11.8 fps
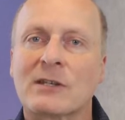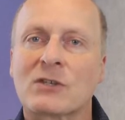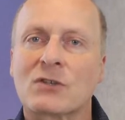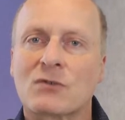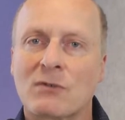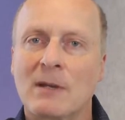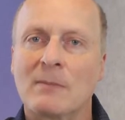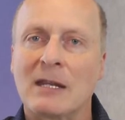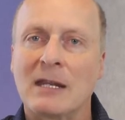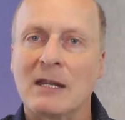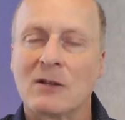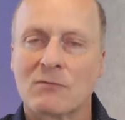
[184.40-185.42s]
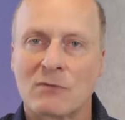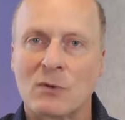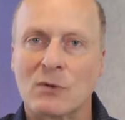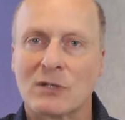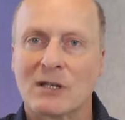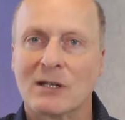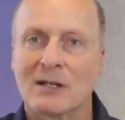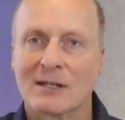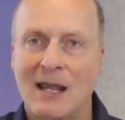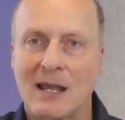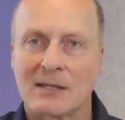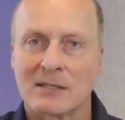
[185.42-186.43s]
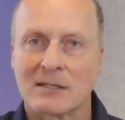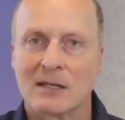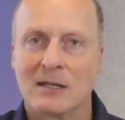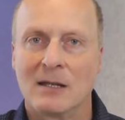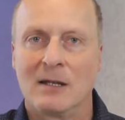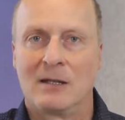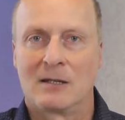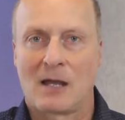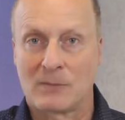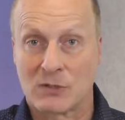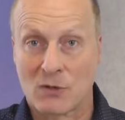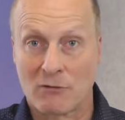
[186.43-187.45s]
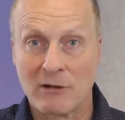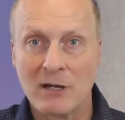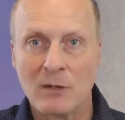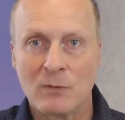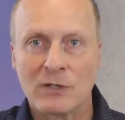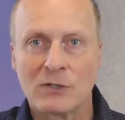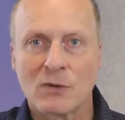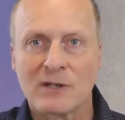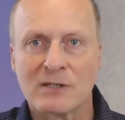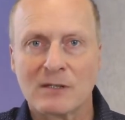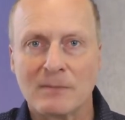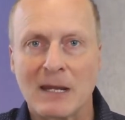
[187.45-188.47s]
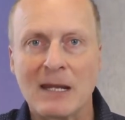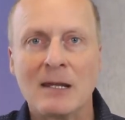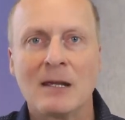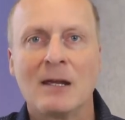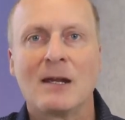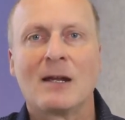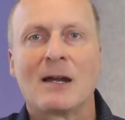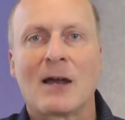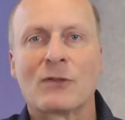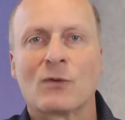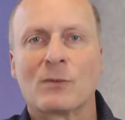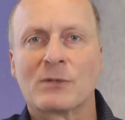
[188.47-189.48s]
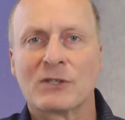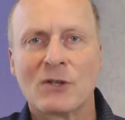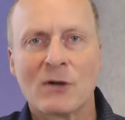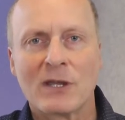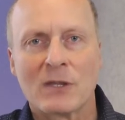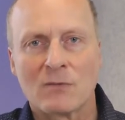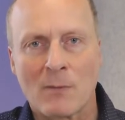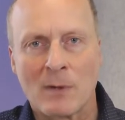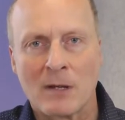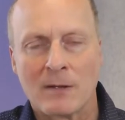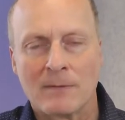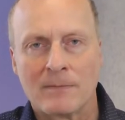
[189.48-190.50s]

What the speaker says: an extremely rude guest. I'm sorry, were you talking to me? I thought there was a dog in the room.